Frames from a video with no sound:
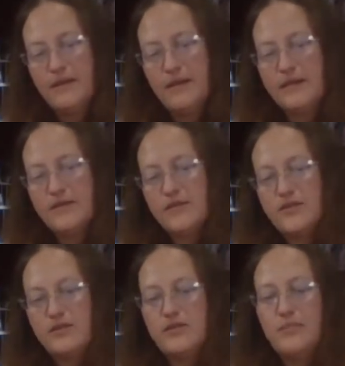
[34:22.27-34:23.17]
and there
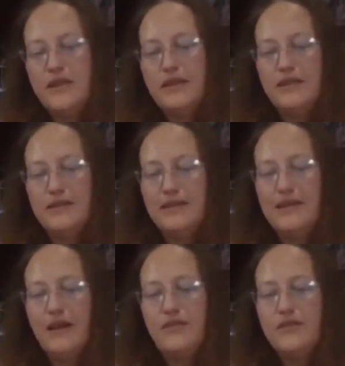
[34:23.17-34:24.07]
should be
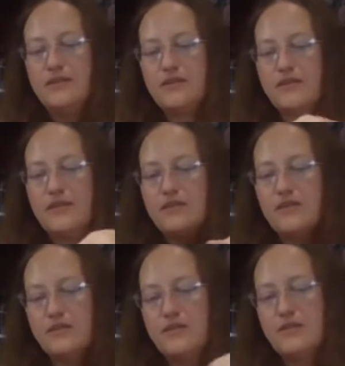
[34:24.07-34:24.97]
11
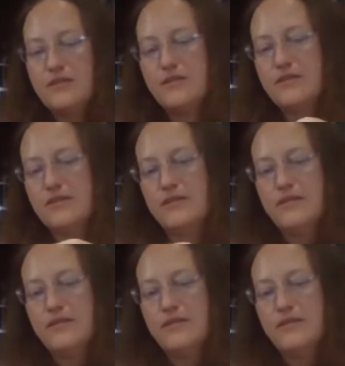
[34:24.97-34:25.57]
stitches.